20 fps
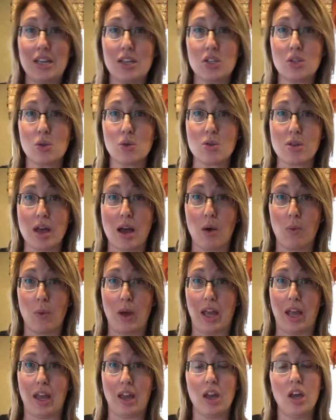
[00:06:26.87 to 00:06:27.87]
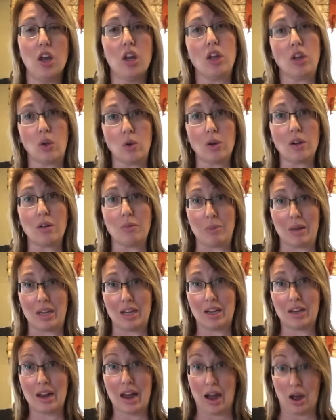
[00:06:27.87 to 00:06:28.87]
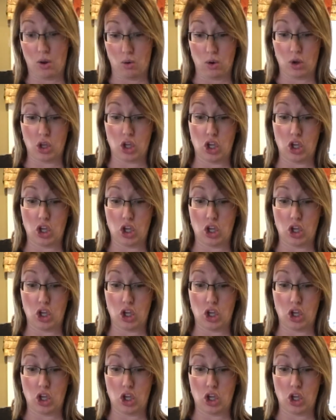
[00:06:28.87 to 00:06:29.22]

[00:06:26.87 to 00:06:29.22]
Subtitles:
so that way you can make it how